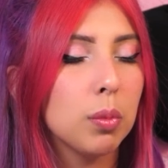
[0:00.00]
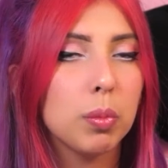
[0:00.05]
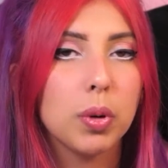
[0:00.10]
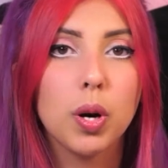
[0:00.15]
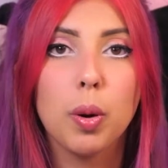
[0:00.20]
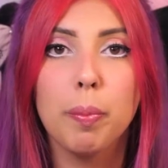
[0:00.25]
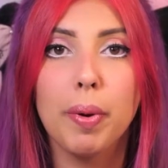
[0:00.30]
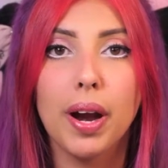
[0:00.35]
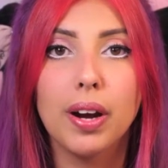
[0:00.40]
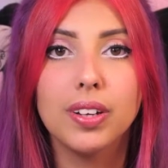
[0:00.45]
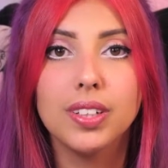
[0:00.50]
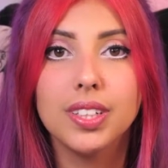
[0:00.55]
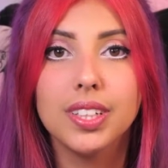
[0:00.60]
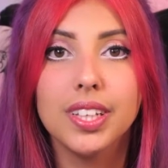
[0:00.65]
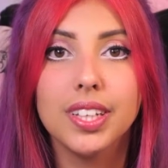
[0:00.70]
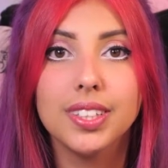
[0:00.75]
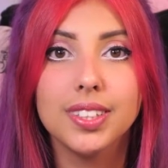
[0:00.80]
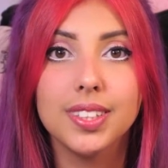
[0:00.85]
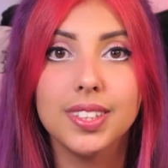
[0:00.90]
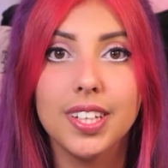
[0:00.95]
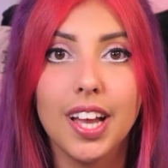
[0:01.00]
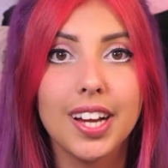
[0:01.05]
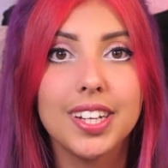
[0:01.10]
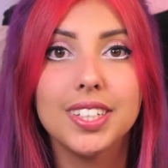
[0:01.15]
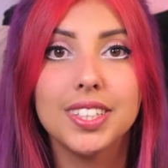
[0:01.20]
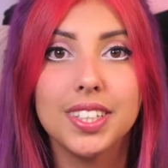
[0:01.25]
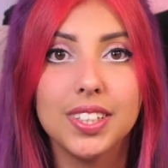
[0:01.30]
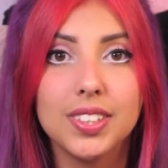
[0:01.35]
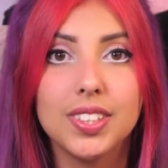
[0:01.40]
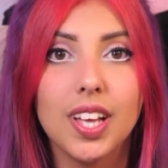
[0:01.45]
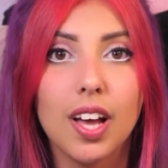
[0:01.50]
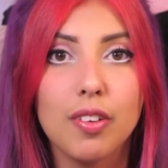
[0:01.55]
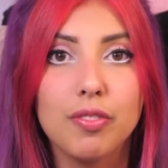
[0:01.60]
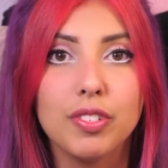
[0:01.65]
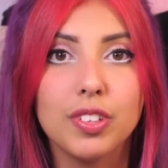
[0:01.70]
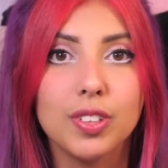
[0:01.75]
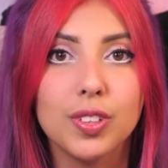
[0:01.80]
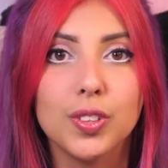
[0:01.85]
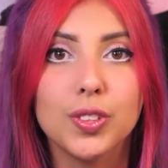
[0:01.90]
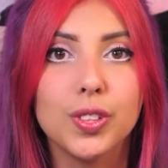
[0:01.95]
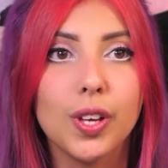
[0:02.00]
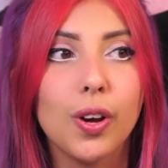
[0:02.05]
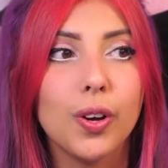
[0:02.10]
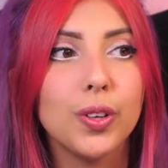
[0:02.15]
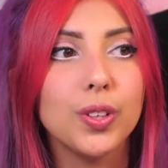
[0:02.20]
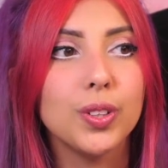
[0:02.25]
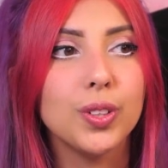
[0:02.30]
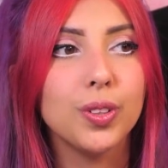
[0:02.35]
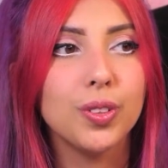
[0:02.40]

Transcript: But apparently it's 97, so